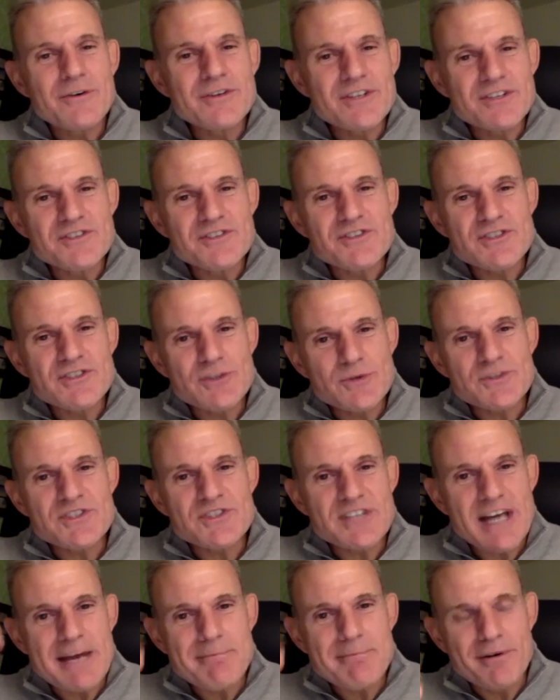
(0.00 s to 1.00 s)
does
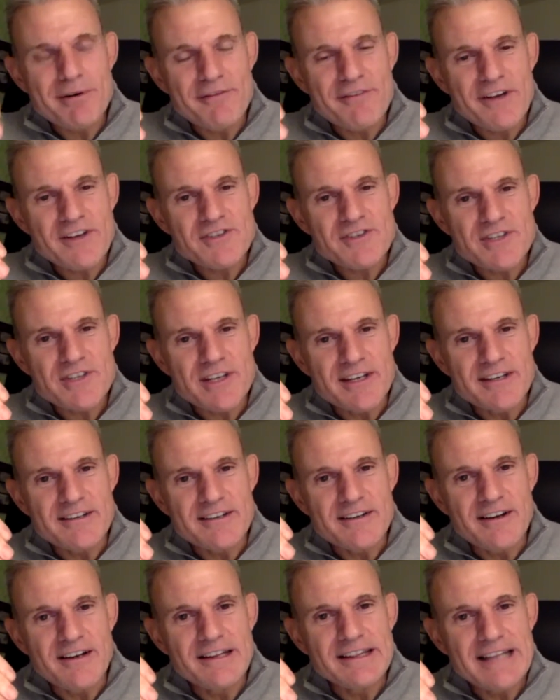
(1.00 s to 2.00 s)
suicide prevention
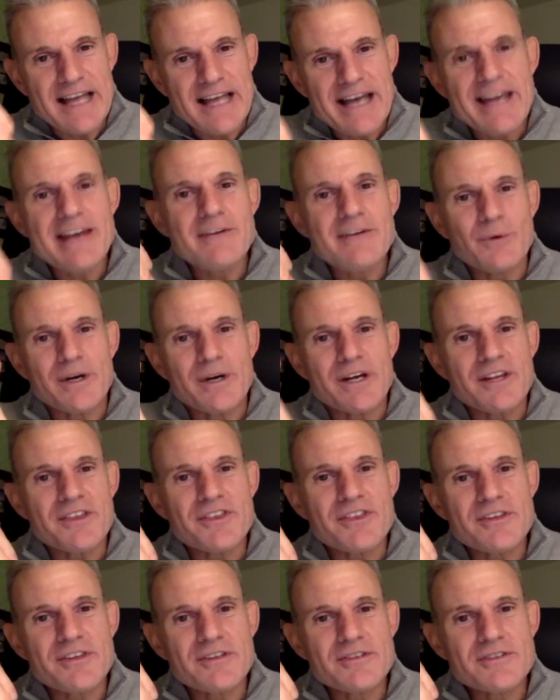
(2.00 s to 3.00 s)
align with
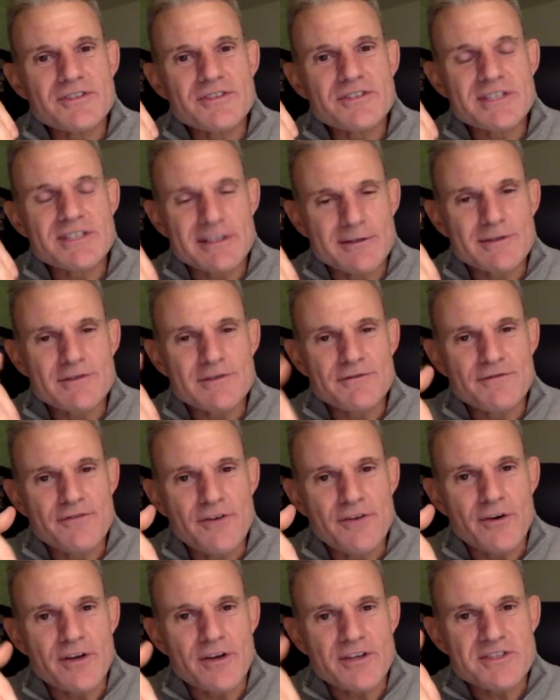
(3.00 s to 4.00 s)
solution
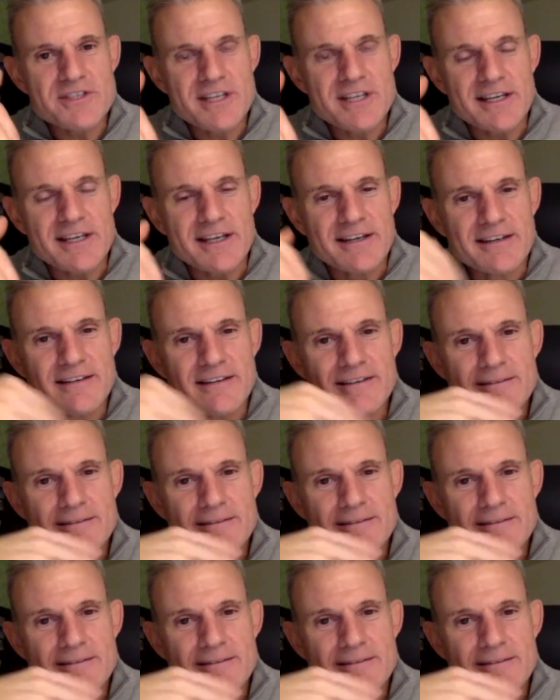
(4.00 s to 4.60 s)
focused thinking?